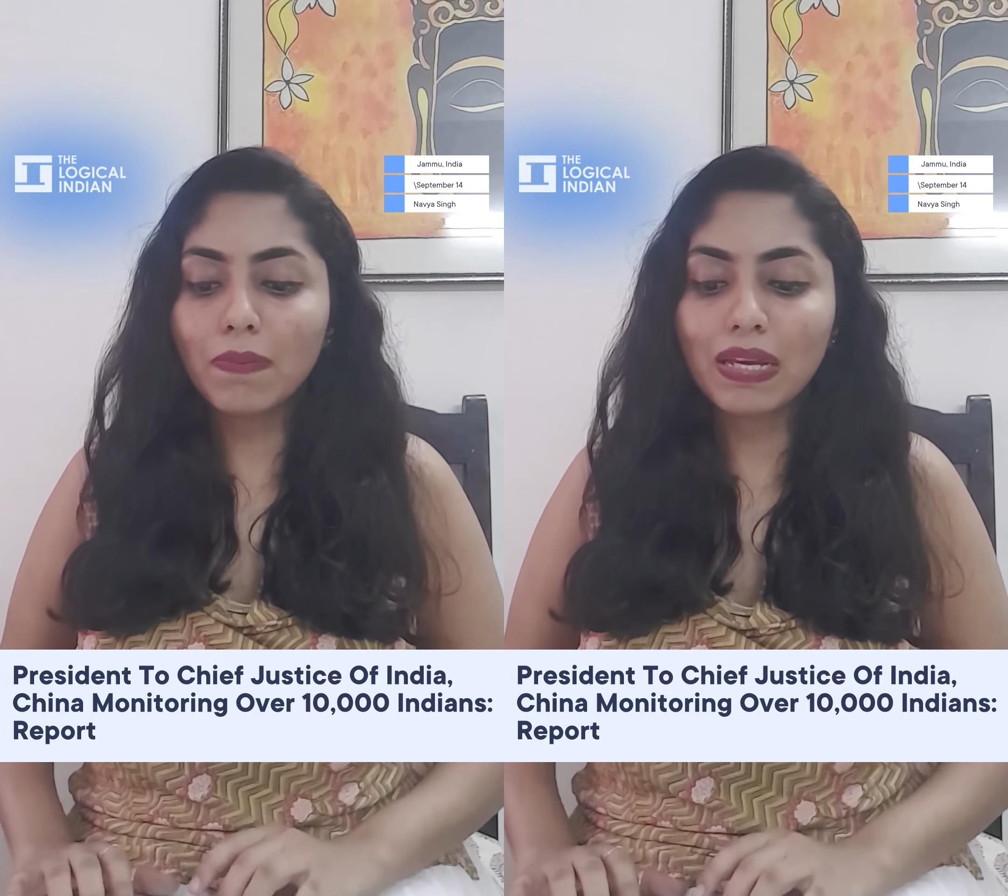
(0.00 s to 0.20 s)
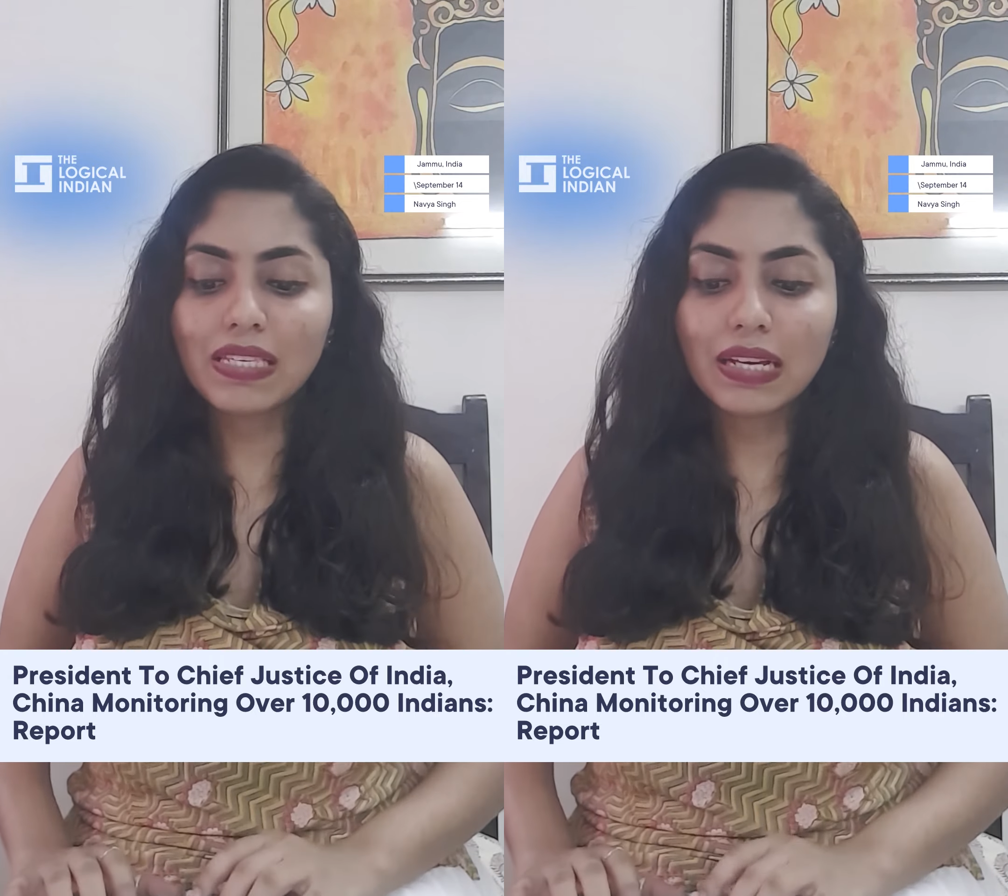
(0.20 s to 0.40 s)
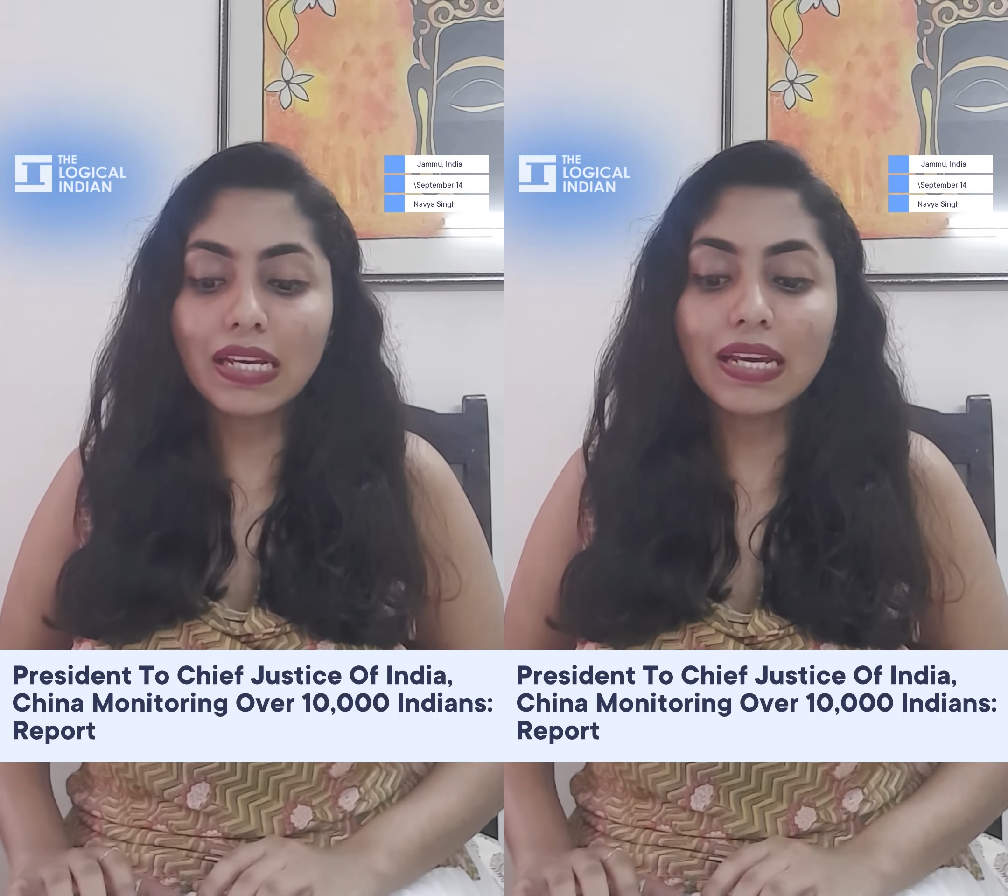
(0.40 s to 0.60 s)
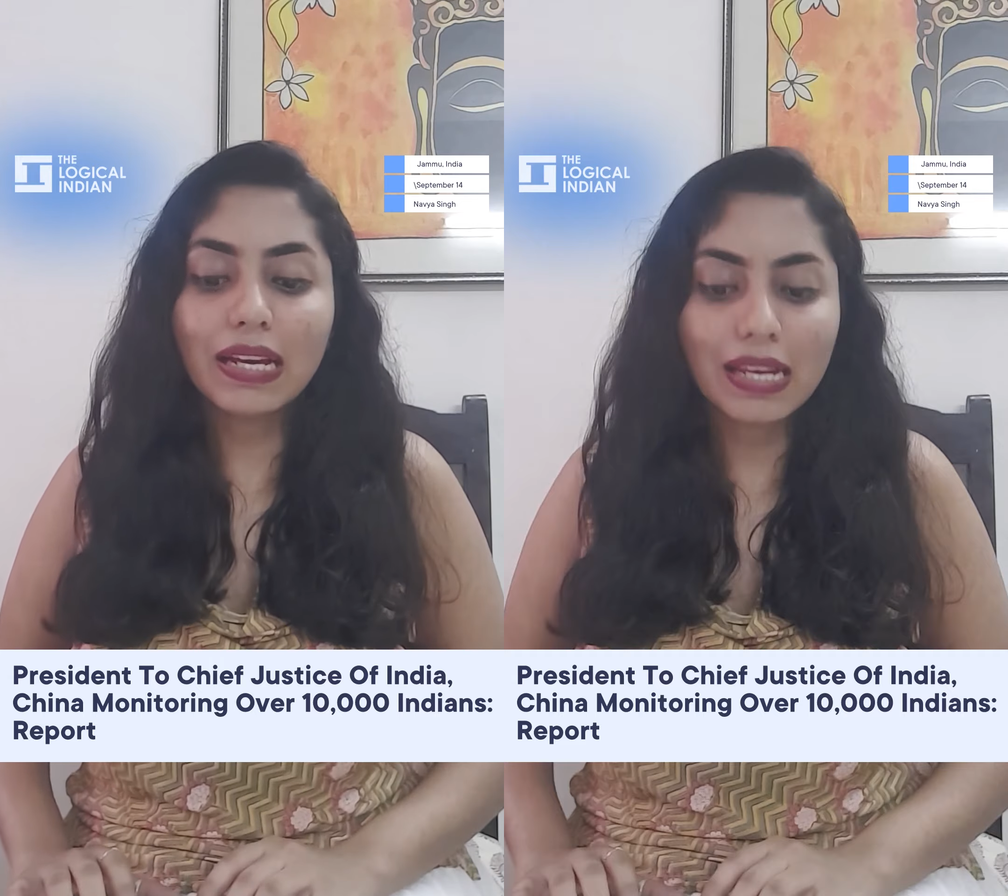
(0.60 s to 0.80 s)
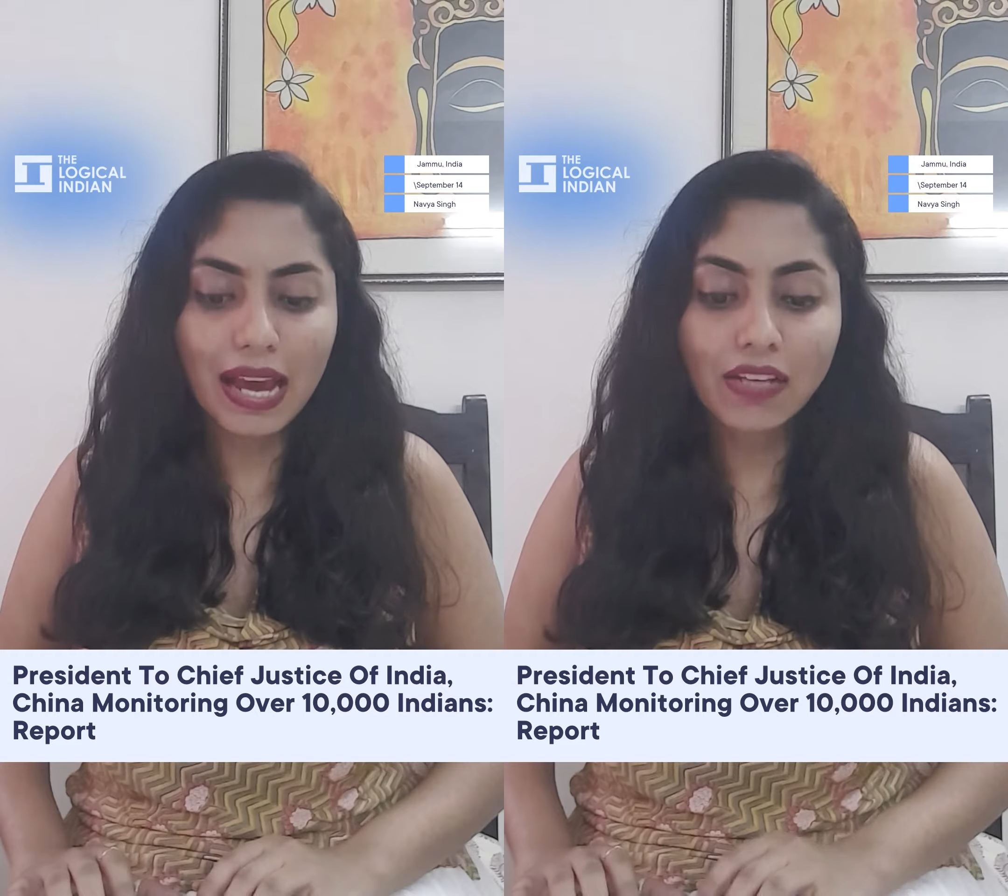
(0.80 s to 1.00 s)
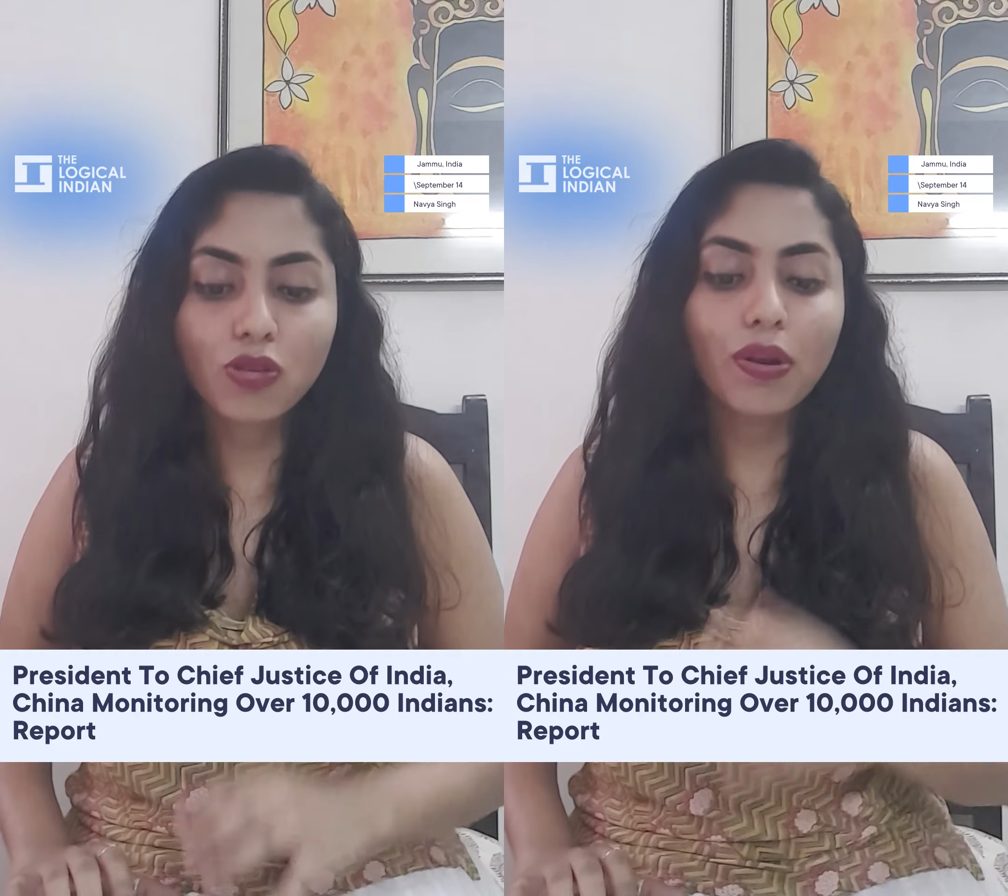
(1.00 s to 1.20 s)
basically collects or